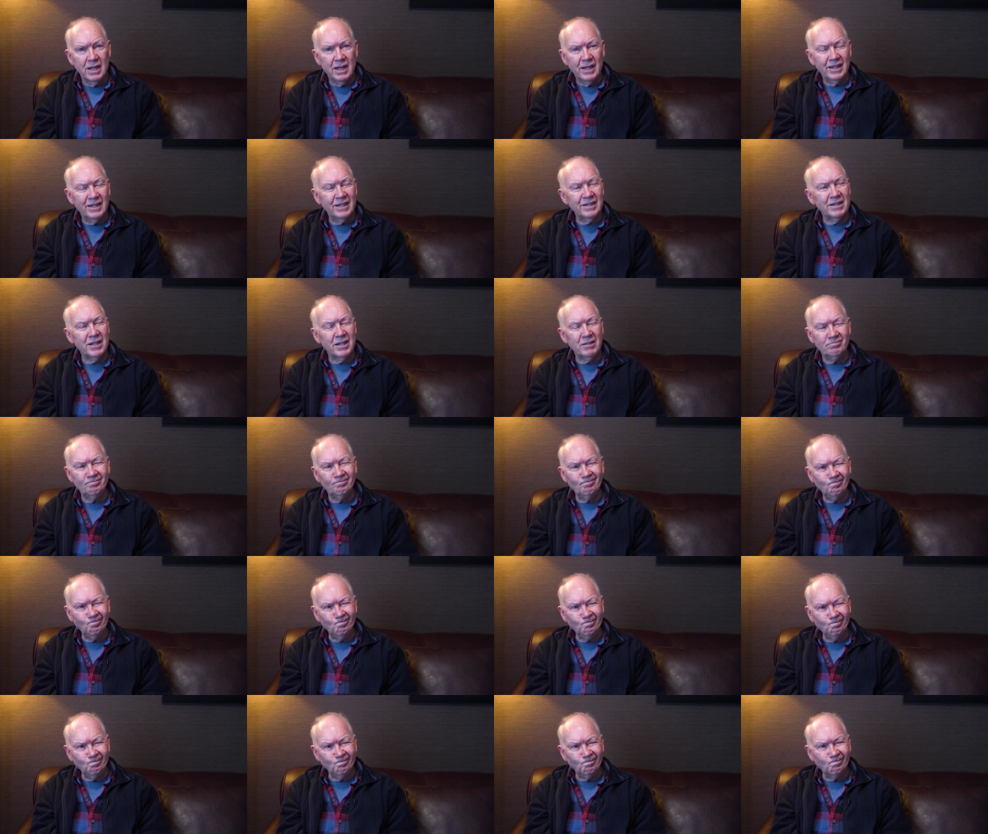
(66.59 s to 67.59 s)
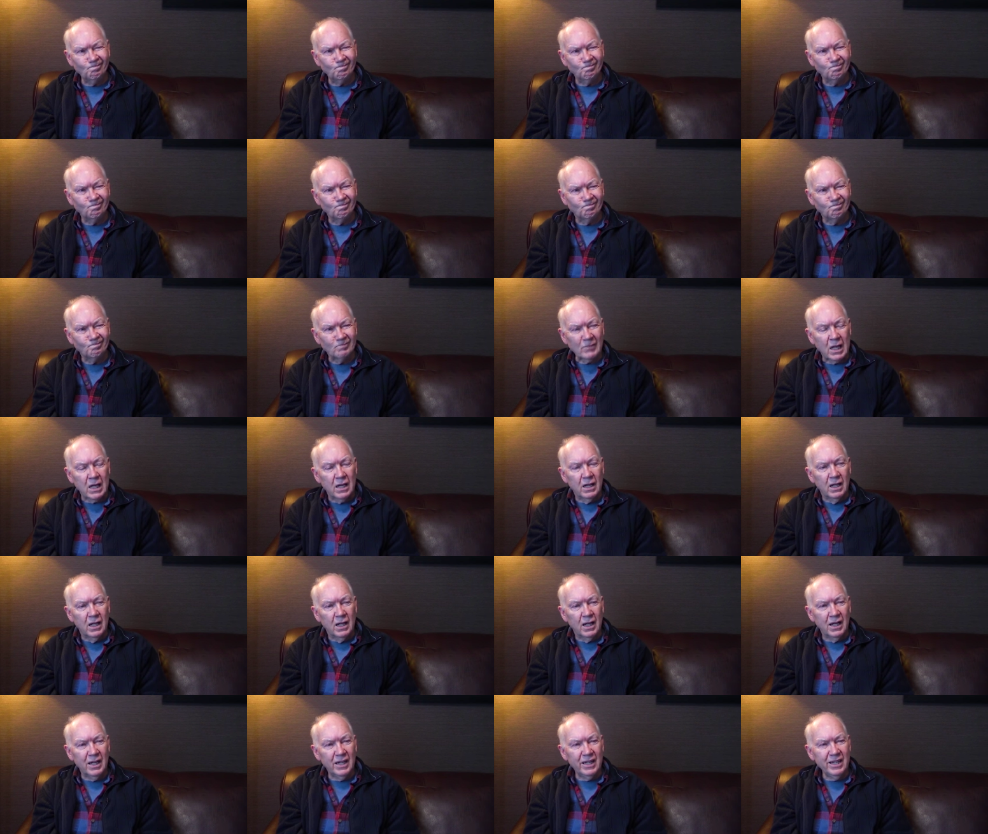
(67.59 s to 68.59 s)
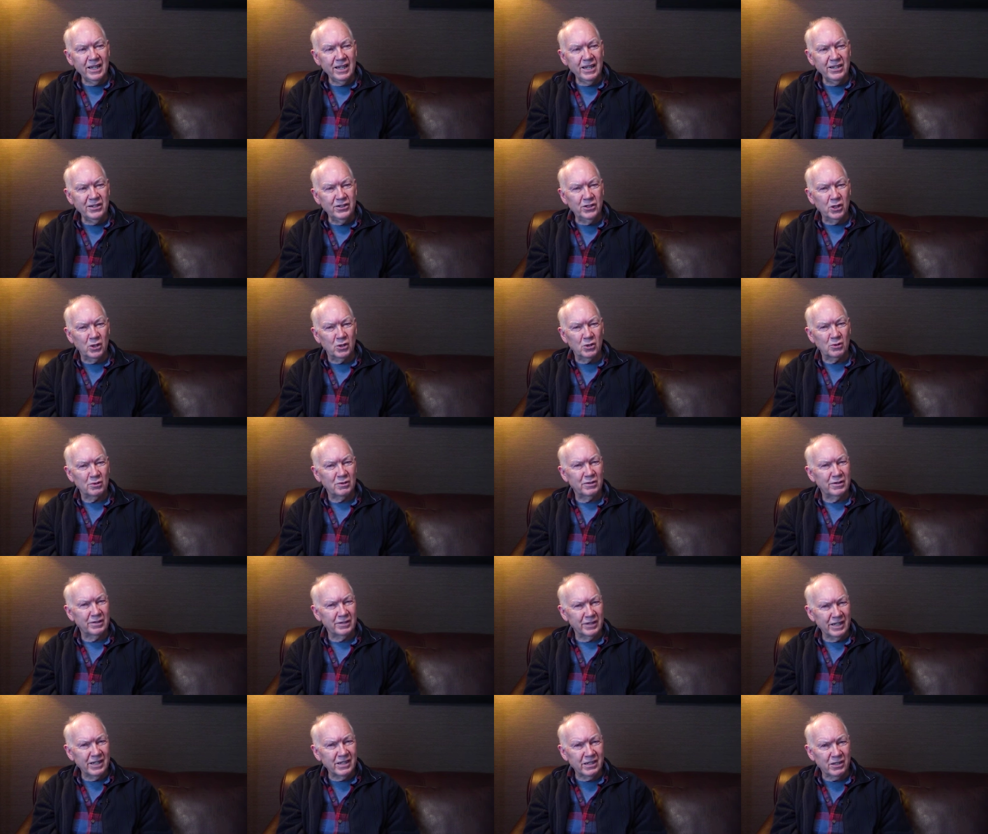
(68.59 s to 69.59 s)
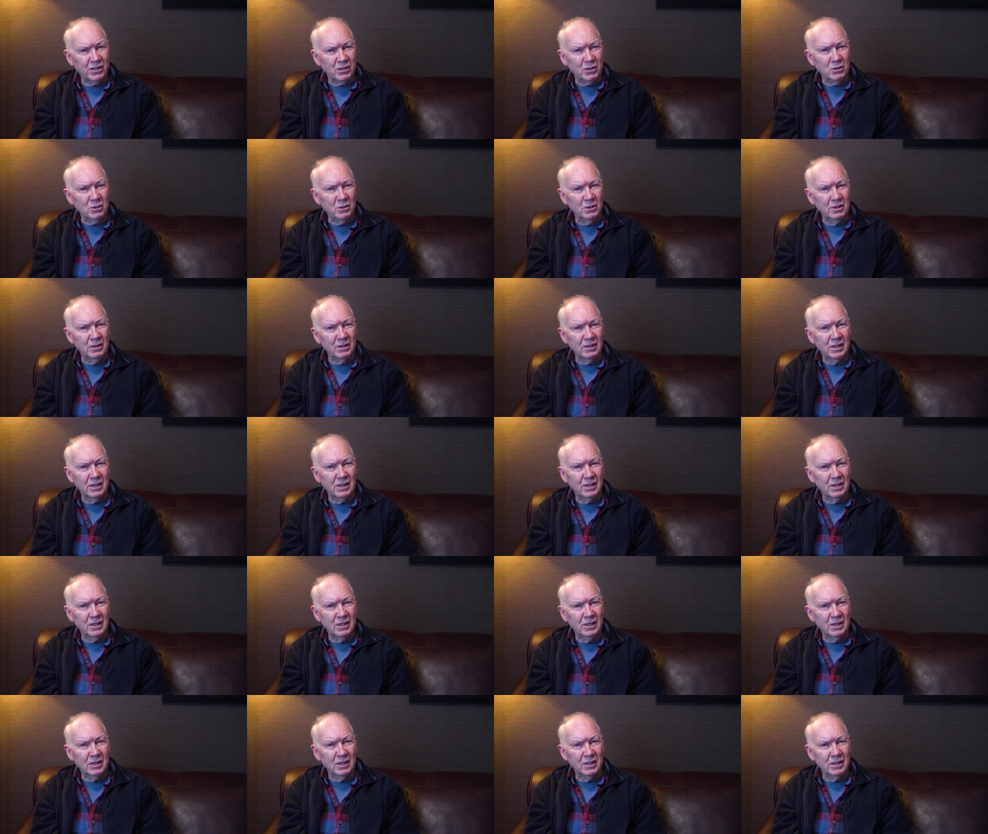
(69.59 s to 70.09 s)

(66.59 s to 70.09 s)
And I thought, I don't think so.